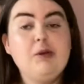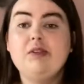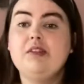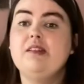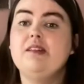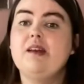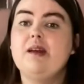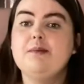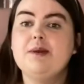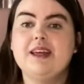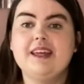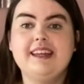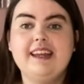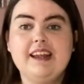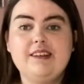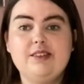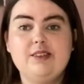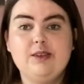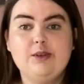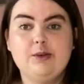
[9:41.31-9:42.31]
of the time it
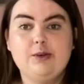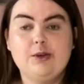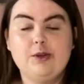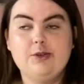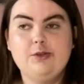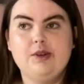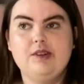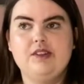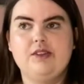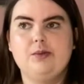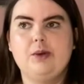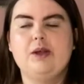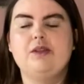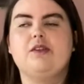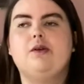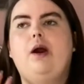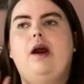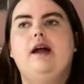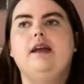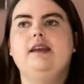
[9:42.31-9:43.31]
connects to your Goodreads as well,
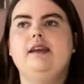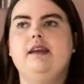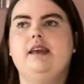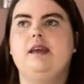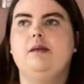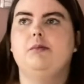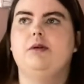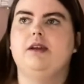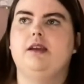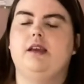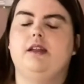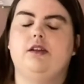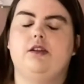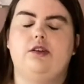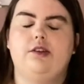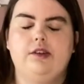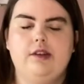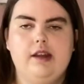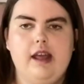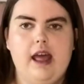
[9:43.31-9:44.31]
so I keep my Kindle
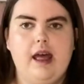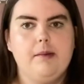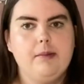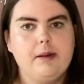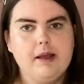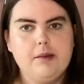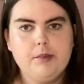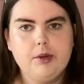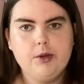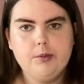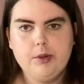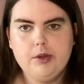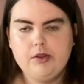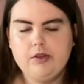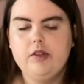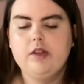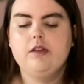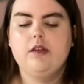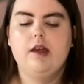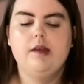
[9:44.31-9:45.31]
on airplane mode most
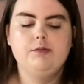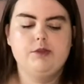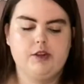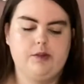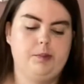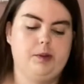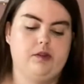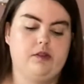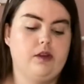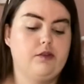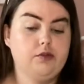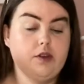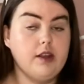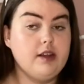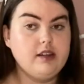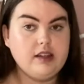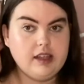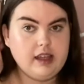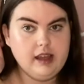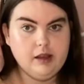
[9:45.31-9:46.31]
of the time just because I find
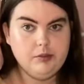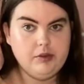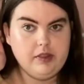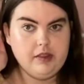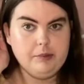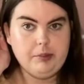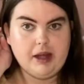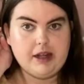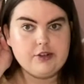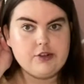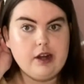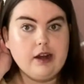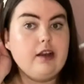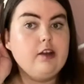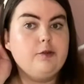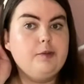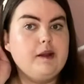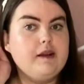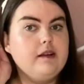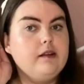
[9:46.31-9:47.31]
it keeps the battery
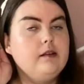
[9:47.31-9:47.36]
life better,